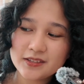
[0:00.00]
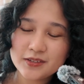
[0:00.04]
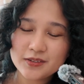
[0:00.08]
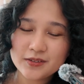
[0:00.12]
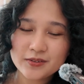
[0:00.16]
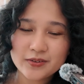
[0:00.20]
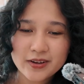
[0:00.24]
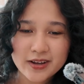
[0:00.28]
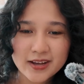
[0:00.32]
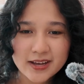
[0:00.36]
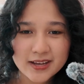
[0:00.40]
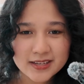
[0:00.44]

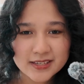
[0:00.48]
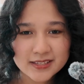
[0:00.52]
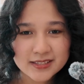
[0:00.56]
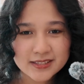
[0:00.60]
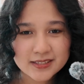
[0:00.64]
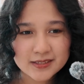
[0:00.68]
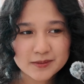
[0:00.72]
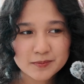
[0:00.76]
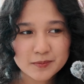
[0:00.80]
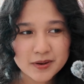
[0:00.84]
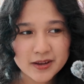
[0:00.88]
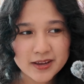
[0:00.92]
two
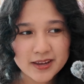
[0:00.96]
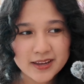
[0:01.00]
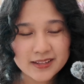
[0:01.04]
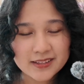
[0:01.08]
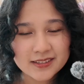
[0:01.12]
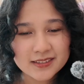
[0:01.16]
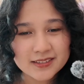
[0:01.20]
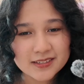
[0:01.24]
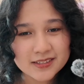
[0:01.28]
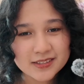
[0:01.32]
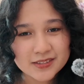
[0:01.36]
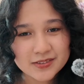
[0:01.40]
as my
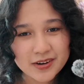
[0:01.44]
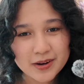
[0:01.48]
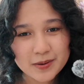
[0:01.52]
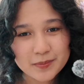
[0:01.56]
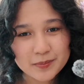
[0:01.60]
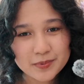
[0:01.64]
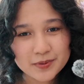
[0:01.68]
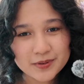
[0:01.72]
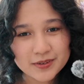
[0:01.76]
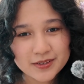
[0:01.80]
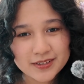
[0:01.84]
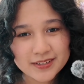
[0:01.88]
little
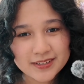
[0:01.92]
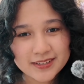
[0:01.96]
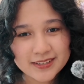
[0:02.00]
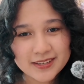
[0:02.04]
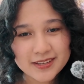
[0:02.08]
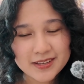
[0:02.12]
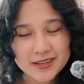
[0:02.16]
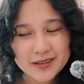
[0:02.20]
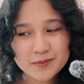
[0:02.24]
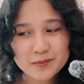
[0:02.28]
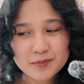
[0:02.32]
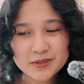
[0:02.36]
scrapbook
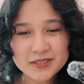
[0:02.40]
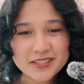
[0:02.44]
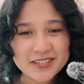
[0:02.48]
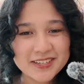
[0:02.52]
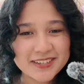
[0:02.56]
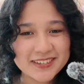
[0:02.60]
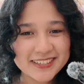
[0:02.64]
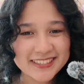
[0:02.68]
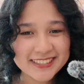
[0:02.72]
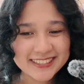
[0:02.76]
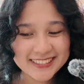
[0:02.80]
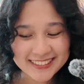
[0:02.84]

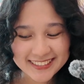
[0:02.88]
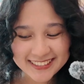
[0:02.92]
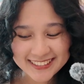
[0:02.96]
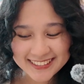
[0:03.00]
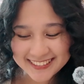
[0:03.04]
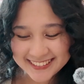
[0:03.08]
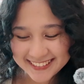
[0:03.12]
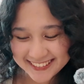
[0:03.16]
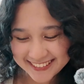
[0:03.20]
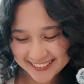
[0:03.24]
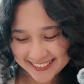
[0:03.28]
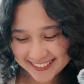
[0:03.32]
material.
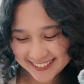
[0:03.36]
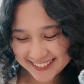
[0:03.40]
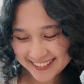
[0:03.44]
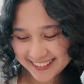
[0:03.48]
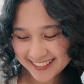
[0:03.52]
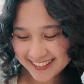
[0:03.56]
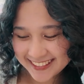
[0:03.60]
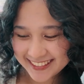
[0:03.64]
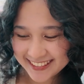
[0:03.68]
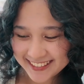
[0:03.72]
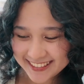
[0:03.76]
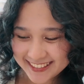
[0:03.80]

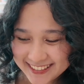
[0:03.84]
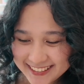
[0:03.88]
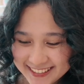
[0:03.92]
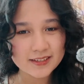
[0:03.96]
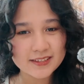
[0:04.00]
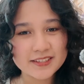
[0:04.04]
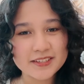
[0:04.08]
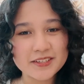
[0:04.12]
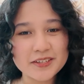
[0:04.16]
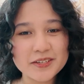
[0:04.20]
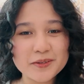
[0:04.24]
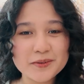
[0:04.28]

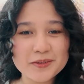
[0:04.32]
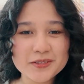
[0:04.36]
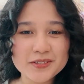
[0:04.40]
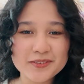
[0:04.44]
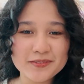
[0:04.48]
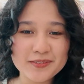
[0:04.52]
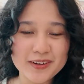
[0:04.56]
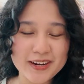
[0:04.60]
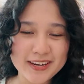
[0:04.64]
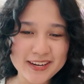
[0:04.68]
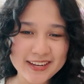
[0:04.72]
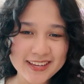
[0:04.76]
So it was
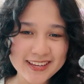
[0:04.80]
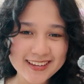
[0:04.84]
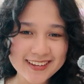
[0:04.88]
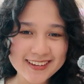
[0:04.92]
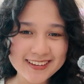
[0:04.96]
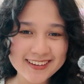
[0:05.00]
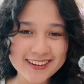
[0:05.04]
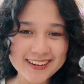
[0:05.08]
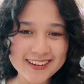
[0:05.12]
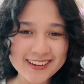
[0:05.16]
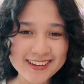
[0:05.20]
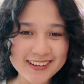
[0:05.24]
raining
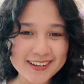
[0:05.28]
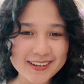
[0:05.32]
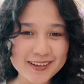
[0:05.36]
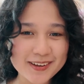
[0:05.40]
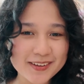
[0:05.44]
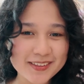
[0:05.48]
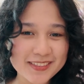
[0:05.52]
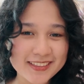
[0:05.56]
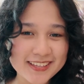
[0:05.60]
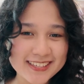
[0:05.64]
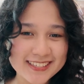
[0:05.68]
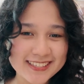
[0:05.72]

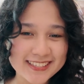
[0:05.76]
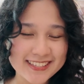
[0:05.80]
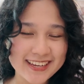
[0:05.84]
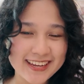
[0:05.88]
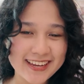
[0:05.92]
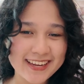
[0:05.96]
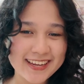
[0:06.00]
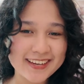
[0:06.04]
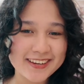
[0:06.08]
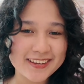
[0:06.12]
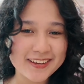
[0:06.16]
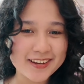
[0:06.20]
on this
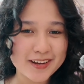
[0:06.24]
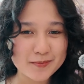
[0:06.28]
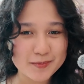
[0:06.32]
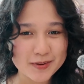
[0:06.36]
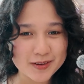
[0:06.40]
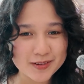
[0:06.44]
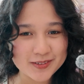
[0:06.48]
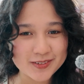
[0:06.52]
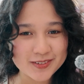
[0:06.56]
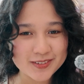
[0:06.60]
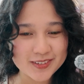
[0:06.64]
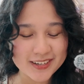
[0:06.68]
day in
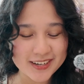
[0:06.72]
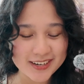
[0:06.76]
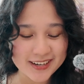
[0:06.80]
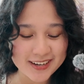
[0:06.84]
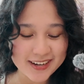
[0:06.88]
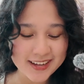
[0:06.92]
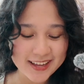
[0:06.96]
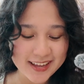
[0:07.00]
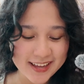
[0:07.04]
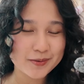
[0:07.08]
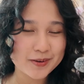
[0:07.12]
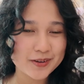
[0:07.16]

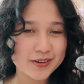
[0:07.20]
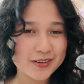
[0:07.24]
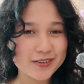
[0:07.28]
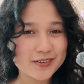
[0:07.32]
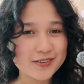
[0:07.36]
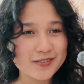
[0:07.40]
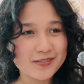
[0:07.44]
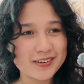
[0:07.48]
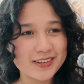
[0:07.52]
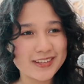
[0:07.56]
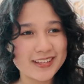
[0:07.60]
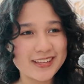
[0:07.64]
Kamakura. We
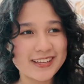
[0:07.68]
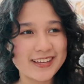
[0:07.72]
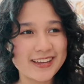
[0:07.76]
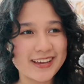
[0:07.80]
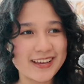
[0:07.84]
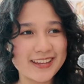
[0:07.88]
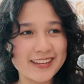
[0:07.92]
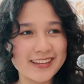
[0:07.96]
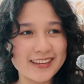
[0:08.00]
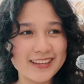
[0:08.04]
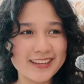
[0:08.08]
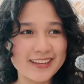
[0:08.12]
couldn't really
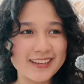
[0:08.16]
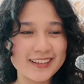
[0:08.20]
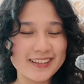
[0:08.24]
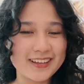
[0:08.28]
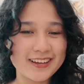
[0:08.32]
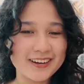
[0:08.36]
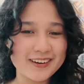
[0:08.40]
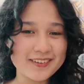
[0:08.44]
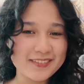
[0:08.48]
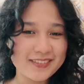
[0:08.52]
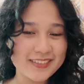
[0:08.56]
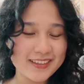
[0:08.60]
get a
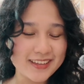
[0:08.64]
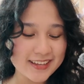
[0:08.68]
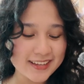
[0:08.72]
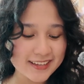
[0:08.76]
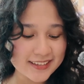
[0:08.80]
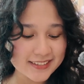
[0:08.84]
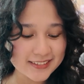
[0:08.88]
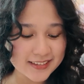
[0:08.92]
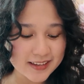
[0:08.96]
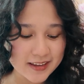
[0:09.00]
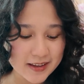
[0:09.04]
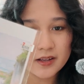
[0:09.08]
lot of
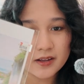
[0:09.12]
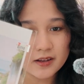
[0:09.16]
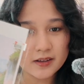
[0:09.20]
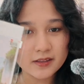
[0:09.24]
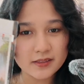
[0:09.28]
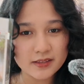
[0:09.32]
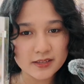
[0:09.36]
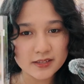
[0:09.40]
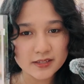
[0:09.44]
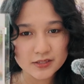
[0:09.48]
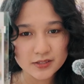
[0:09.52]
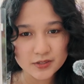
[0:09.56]
things. I got
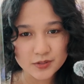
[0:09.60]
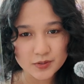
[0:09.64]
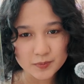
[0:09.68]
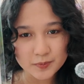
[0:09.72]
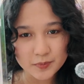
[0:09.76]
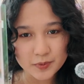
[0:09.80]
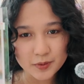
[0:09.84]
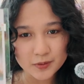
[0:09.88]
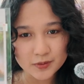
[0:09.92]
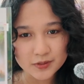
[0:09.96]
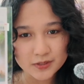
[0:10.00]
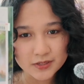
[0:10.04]
these two
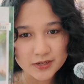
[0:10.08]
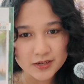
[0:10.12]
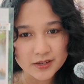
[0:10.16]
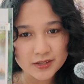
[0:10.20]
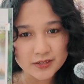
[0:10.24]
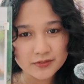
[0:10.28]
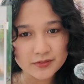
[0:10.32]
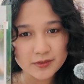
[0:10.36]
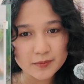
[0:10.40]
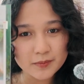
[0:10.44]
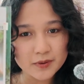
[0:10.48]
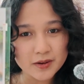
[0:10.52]

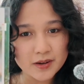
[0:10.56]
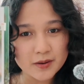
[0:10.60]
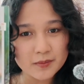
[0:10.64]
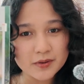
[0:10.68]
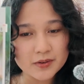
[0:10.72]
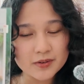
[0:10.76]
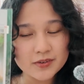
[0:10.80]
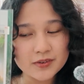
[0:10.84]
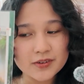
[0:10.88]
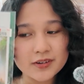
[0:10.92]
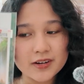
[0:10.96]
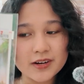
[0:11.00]
postcards from
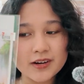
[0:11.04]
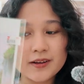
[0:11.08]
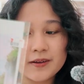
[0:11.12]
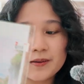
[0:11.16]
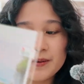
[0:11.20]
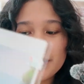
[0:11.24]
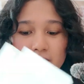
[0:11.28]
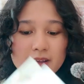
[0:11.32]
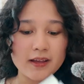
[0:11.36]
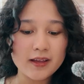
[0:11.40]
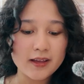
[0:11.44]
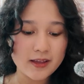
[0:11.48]
Kamakura,
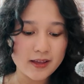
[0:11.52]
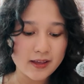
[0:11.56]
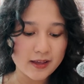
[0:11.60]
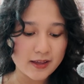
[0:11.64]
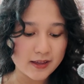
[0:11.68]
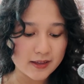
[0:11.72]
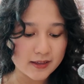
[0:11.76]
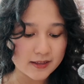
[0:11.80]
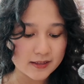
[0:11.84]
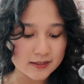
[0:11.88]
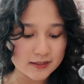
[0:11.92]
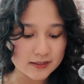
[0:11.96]

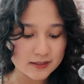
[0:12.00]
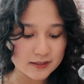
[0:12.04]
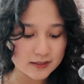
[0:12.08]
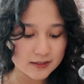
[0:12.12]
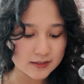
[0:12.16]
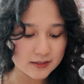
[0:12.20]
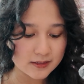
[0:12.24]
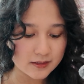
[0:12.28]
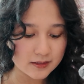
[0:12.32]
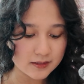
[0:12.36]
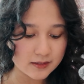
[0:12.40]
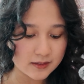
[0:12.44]

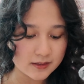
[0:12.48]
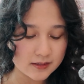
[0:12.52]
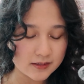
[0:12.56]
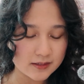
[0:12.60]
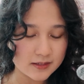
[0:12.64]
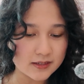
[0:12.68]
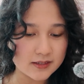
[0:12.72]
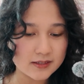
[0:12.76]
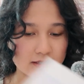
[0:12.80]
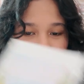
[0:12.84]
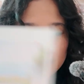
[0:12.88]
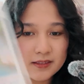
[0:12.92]
and this
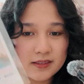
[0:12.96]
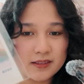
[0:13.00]
is